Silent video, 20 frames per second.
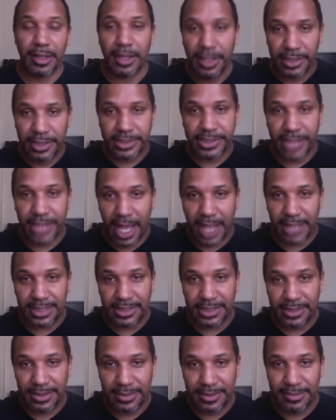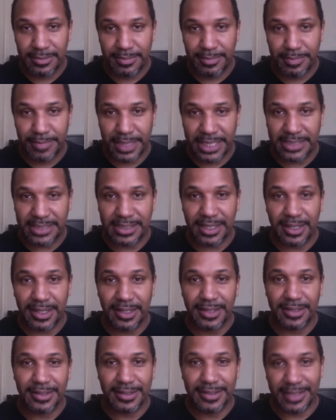Sauce, pizza,
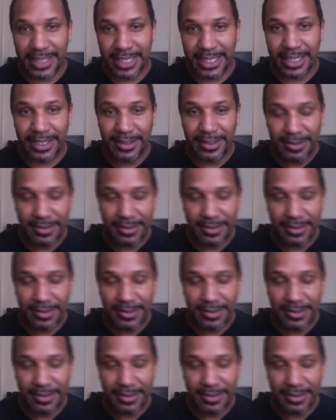get it?